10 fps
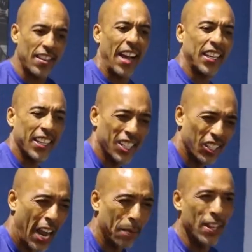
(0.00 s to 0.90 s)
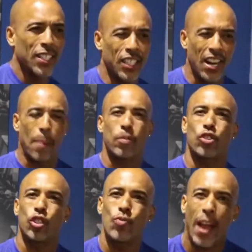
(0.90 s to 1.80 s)
To not get in shape, to not
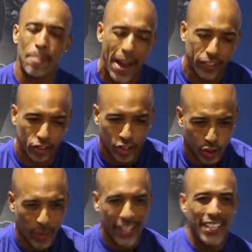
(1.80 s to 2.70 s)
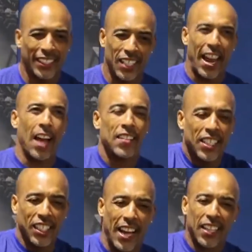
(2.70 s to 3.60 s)
pursue that master's degree, to not
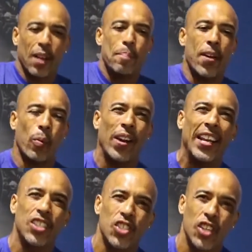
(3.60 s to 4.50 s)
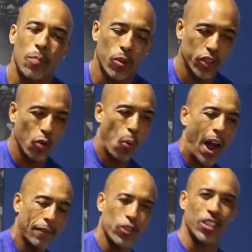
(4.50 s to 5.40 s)
get a better relationship with your
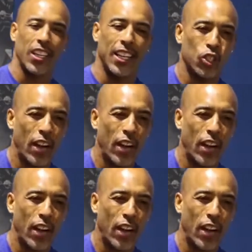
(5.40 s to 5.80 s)
wife or your kids.